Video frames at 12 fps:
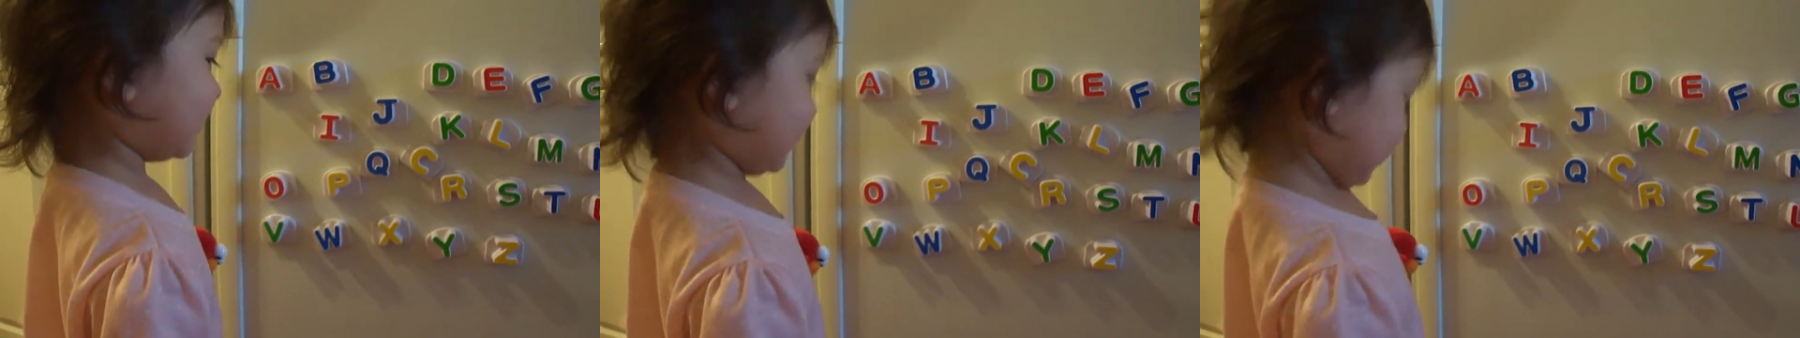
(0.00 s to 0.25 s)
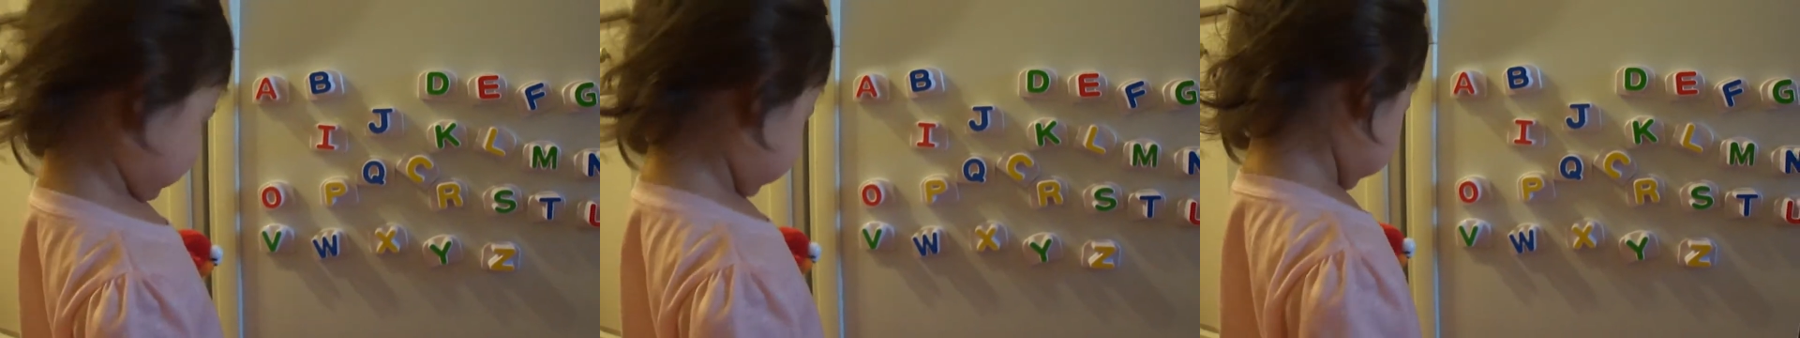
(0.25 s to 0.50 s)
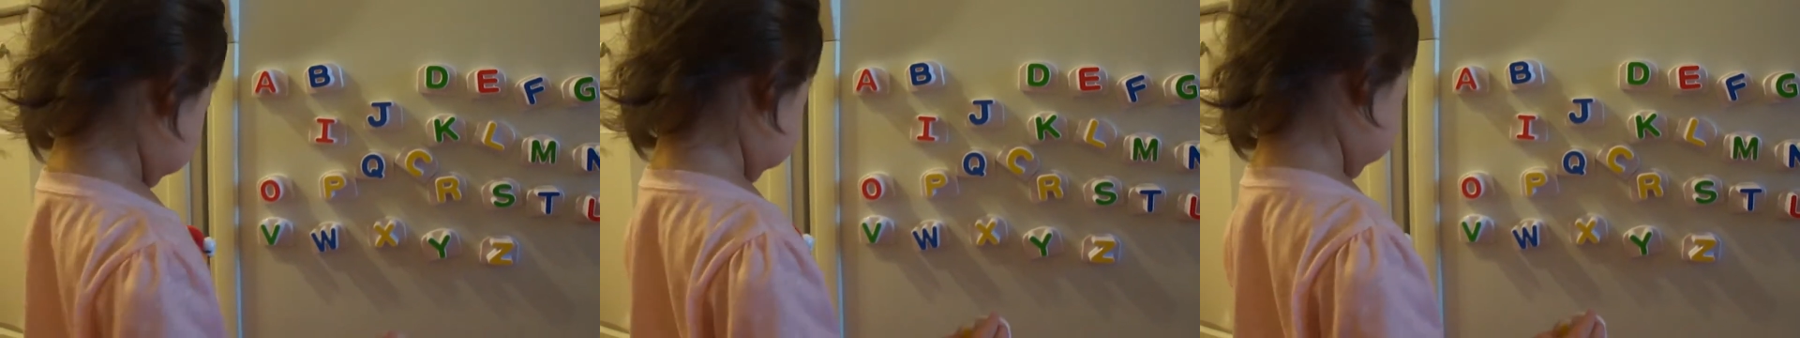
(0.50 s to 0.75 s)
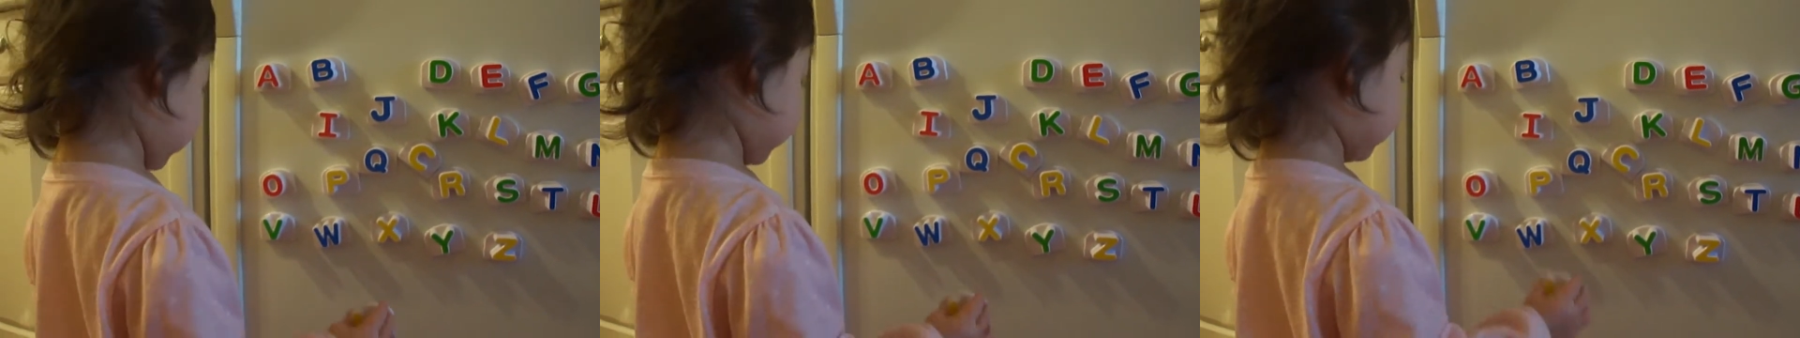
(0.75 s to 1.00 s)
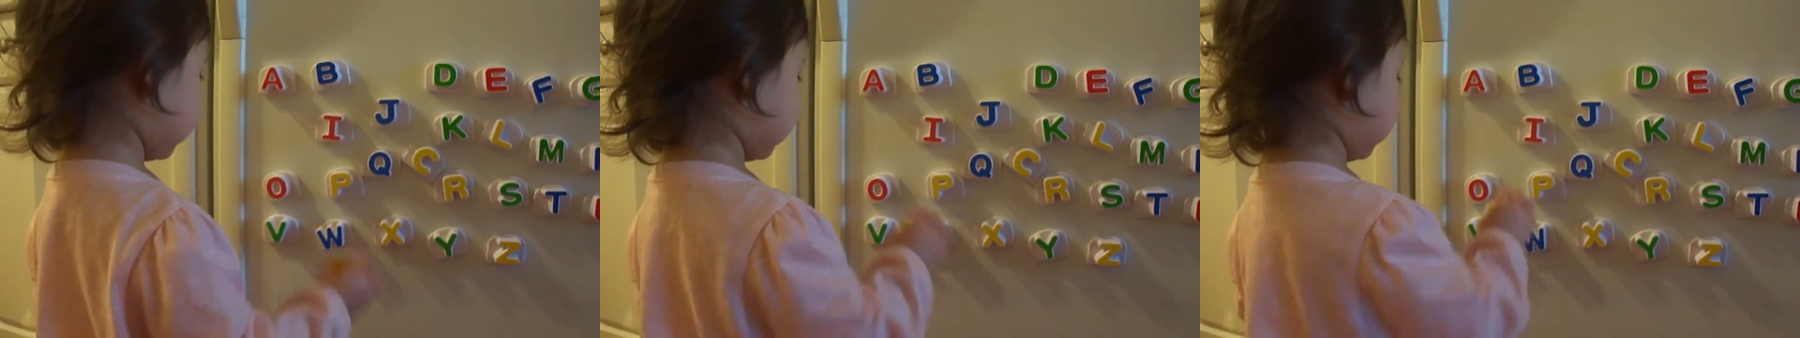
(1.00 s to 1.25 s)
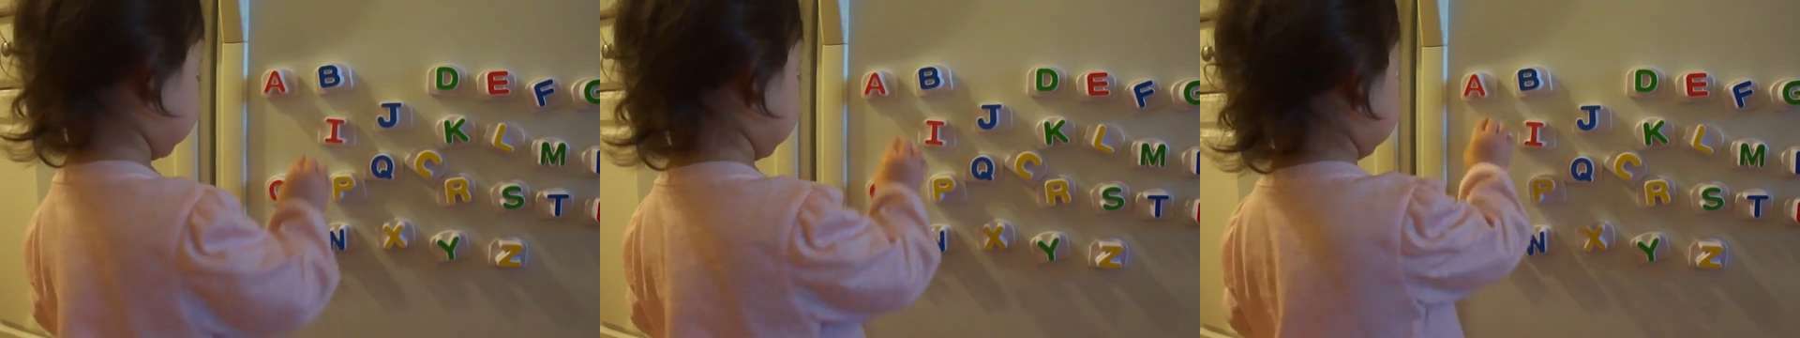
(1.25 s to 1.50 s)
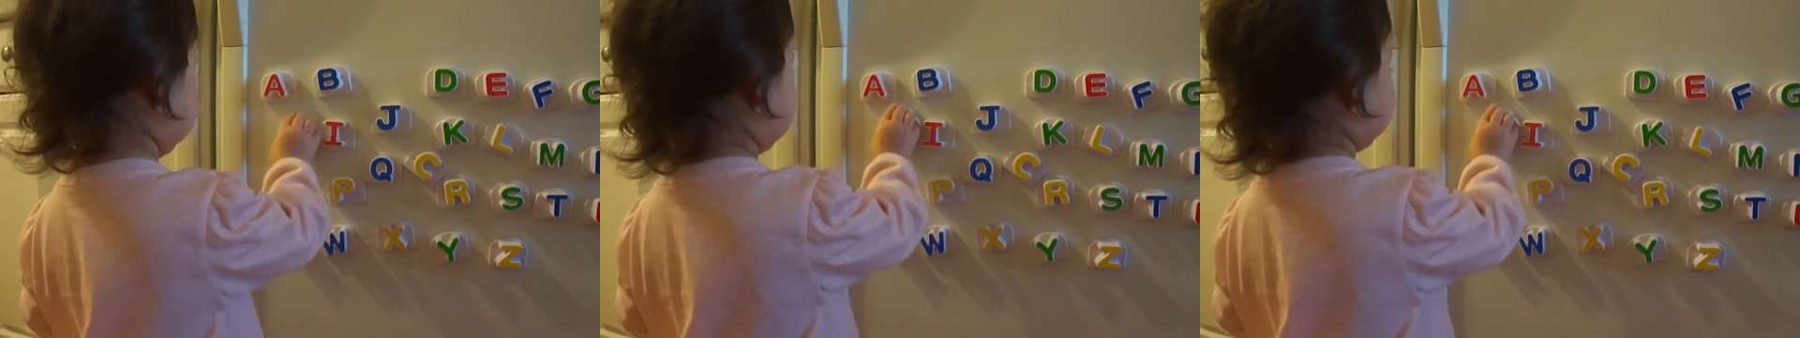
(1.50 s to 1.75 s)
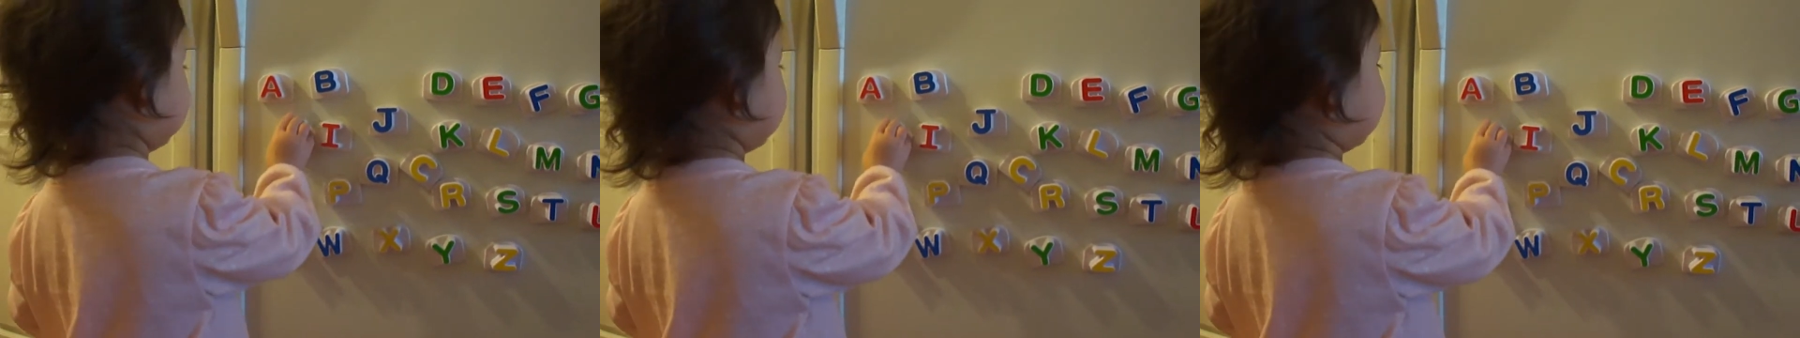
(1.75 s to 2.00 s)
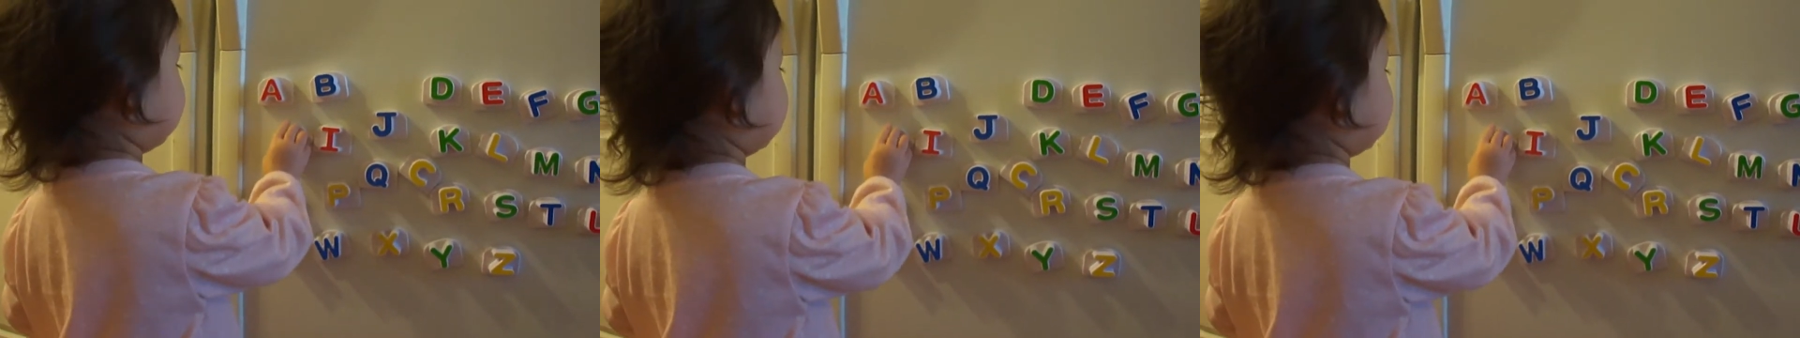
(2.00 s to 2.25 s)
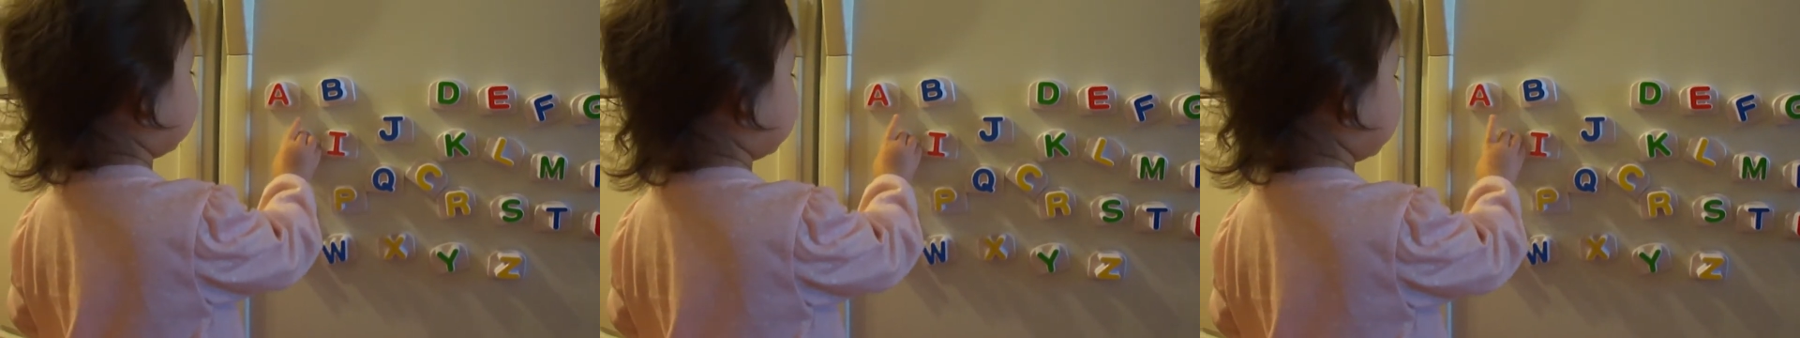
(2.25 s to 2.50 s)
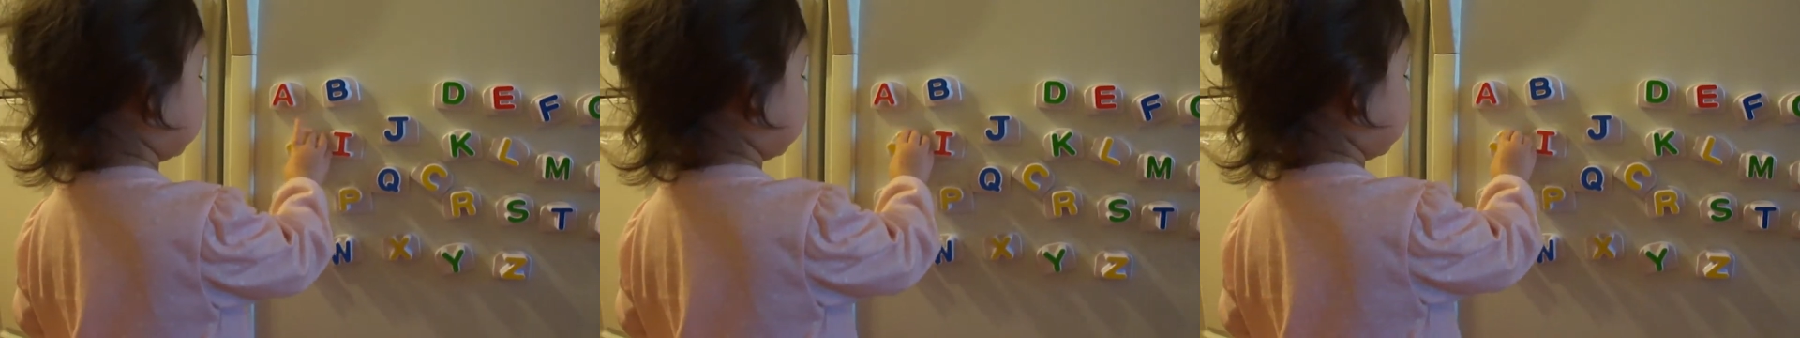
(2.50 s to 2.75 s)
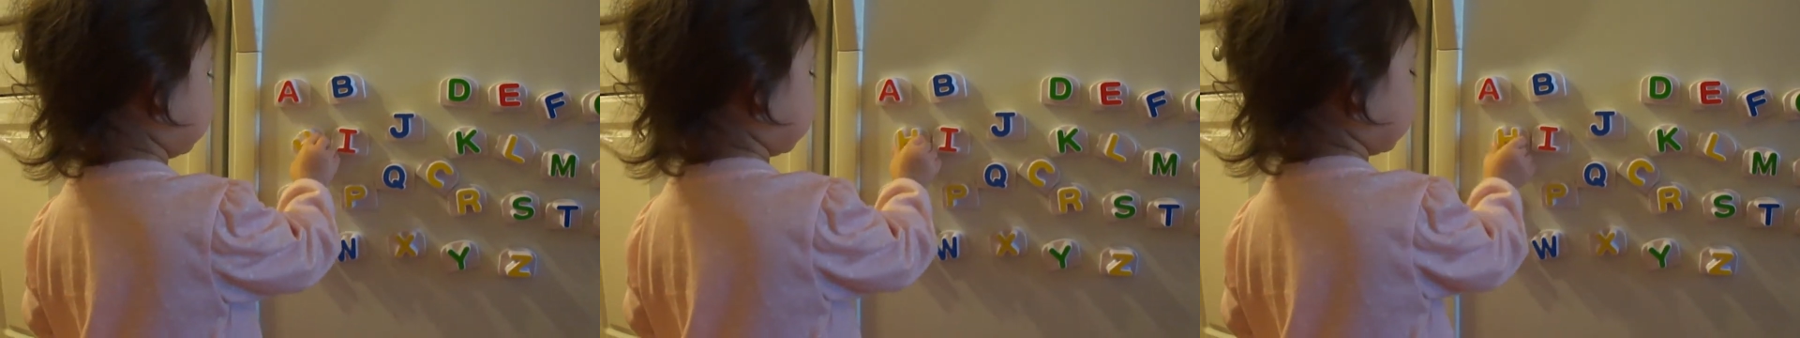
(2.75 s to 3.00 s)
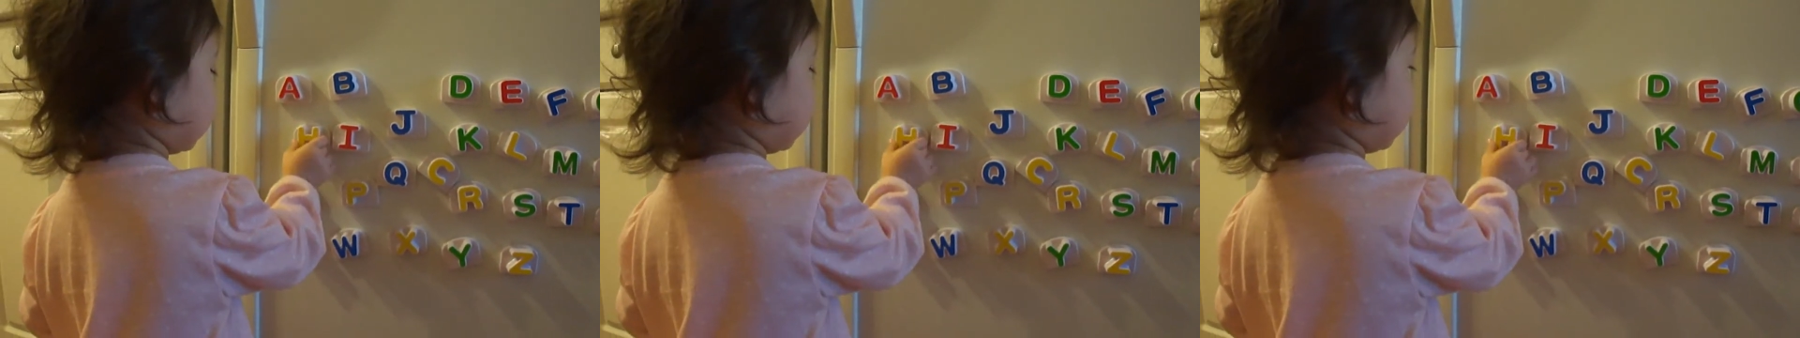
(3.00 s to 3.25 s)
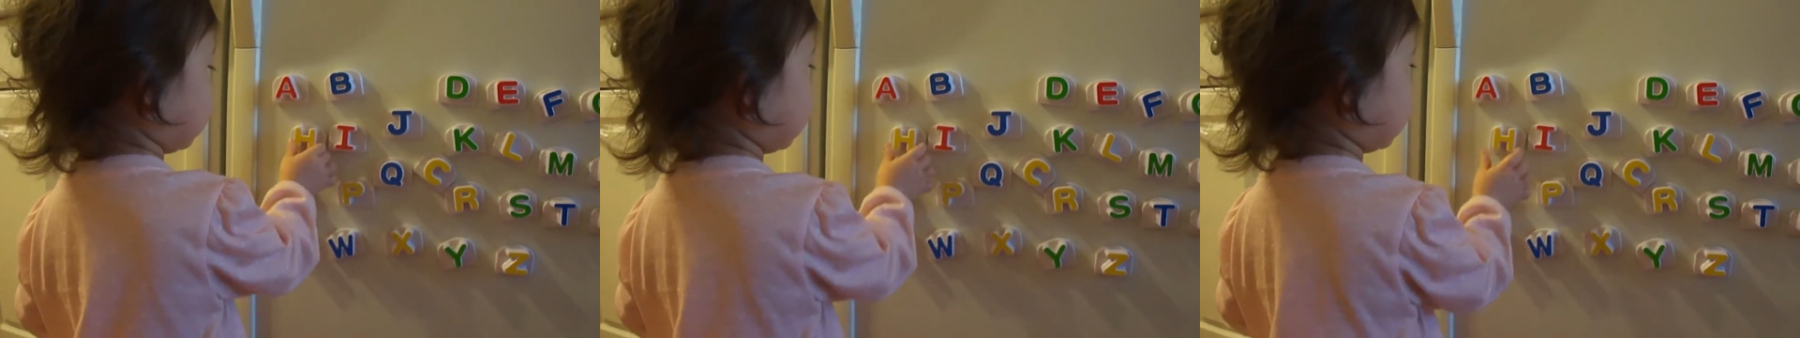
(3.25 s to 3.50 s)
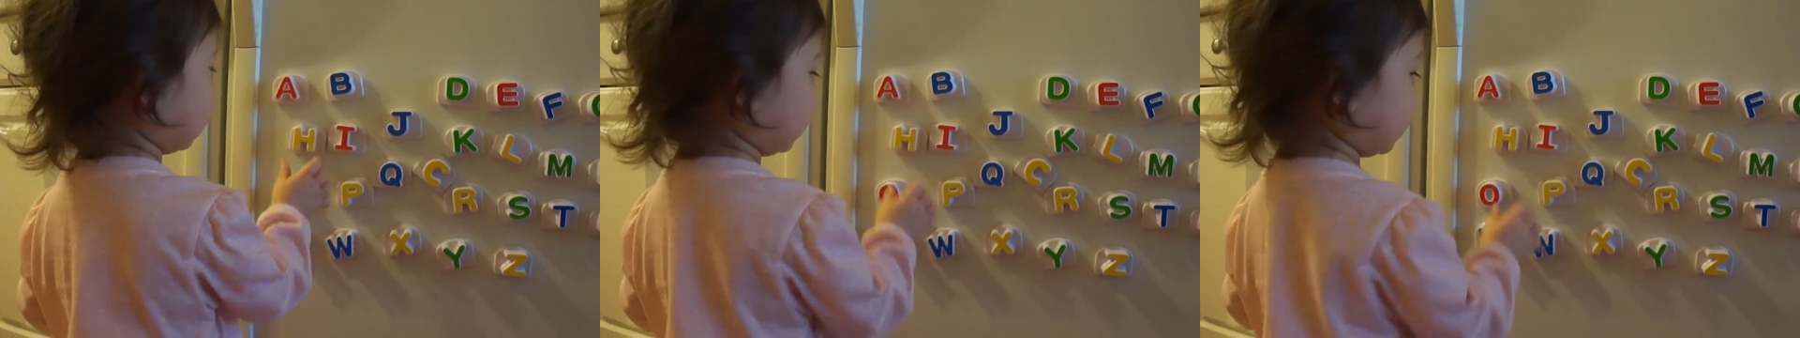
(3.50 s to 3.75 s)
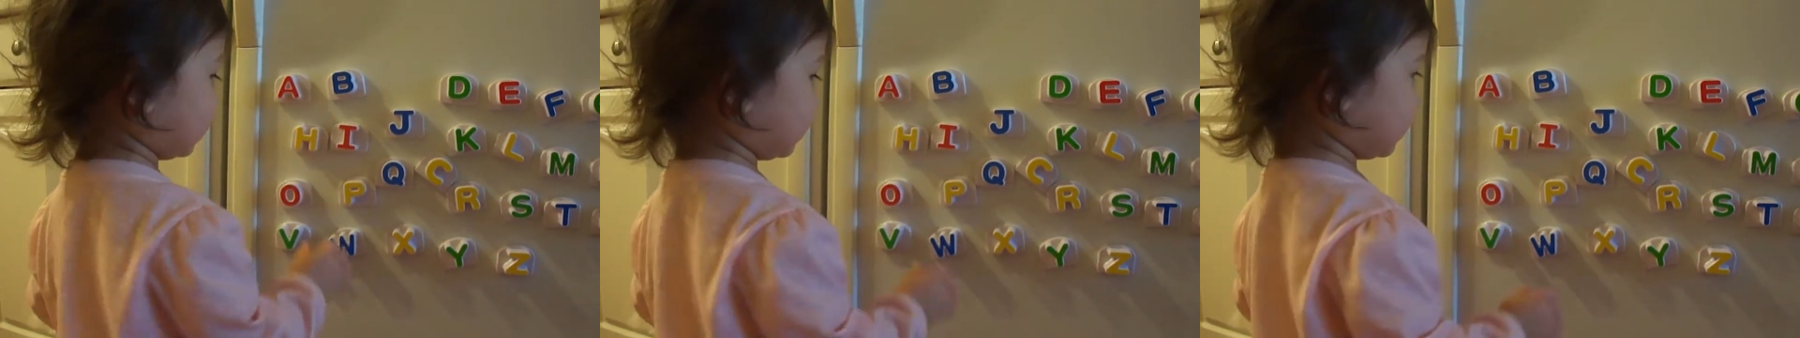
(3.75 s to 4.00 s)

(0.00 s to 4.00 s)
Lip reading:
Nobody's mouth can be seen.